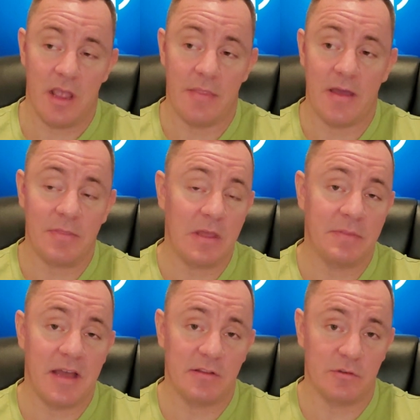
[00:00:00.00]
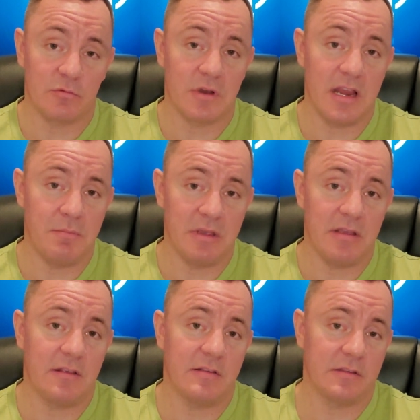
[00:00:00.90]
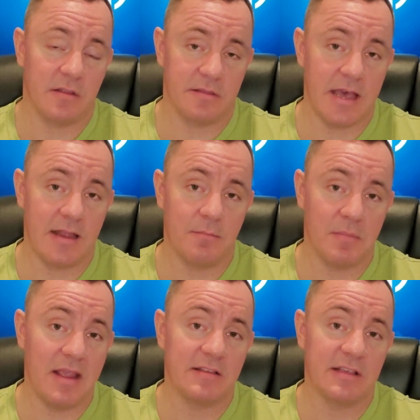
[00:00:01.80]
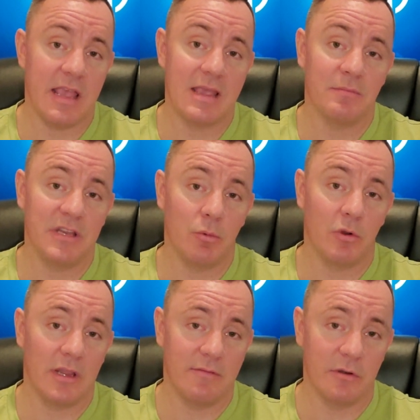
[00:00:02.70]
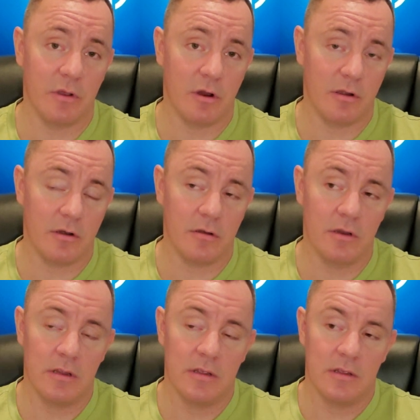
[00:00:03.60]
And I think that's great because that makes AMD work even harder.